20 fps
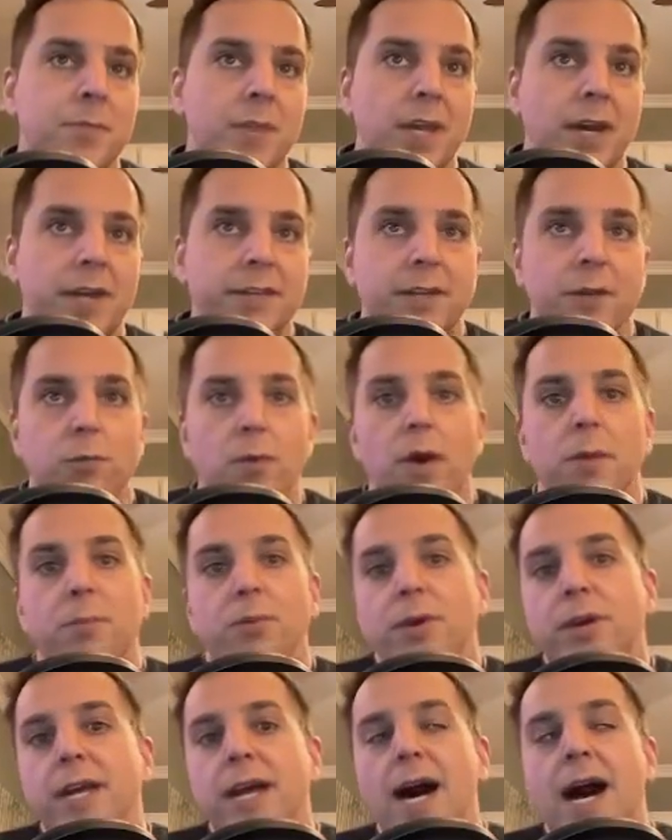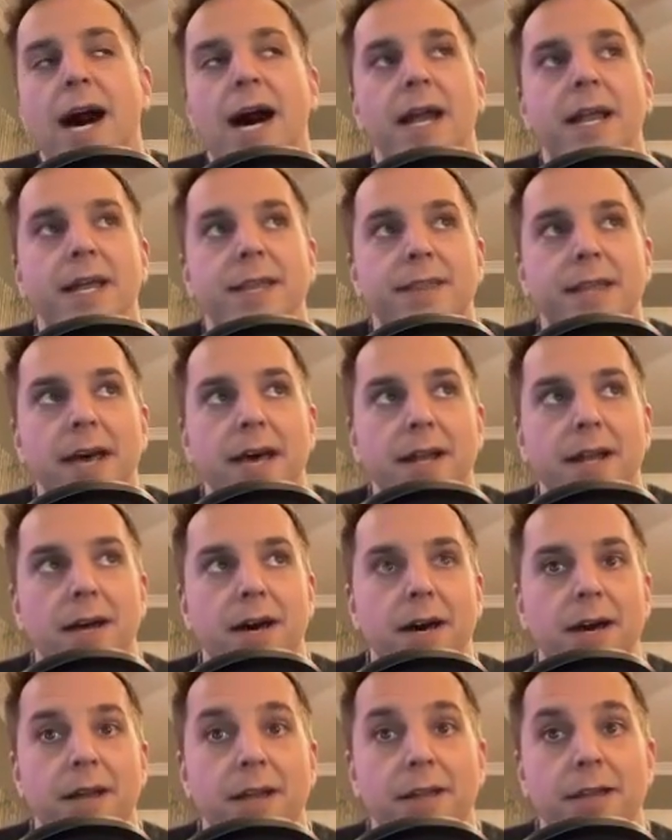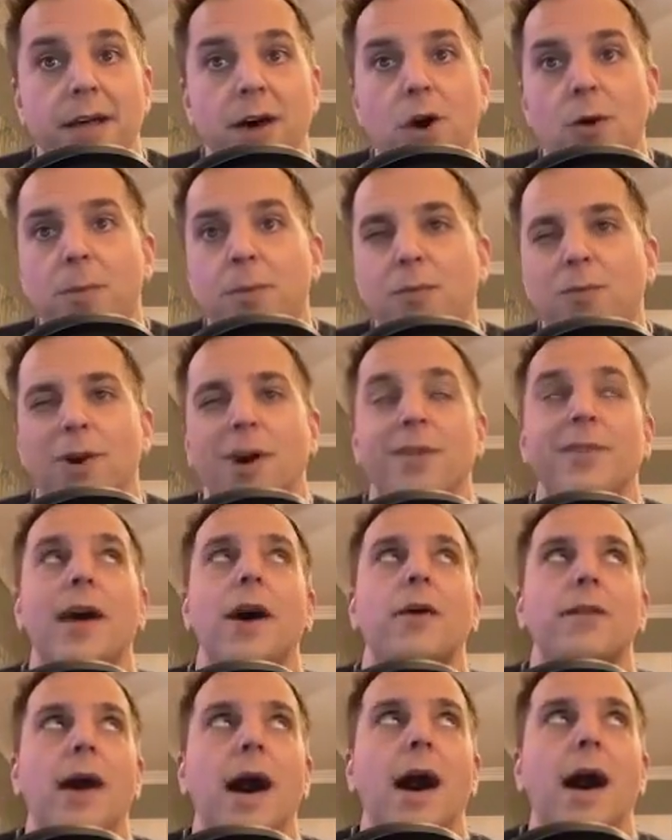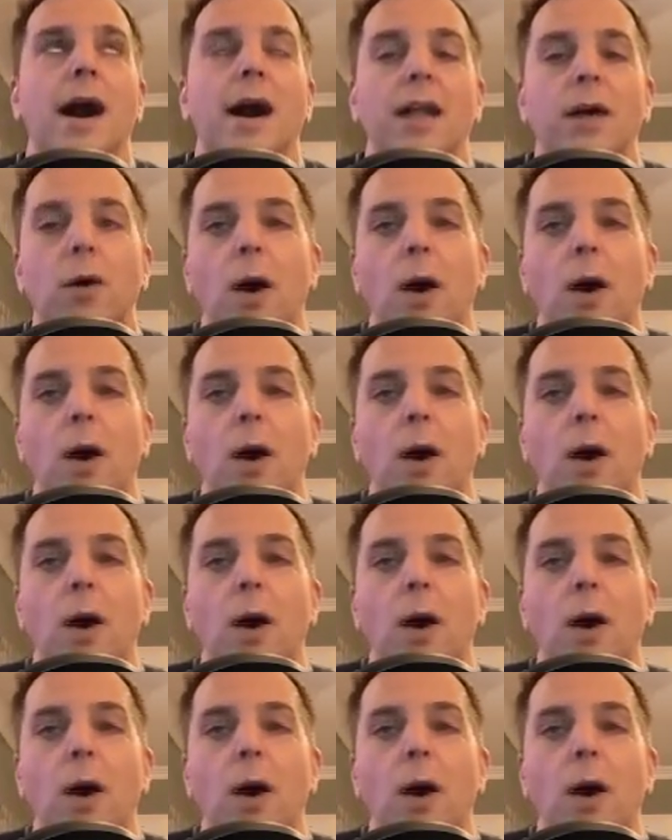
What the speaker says: I did run pretty hot at that, in the open, well, not hot.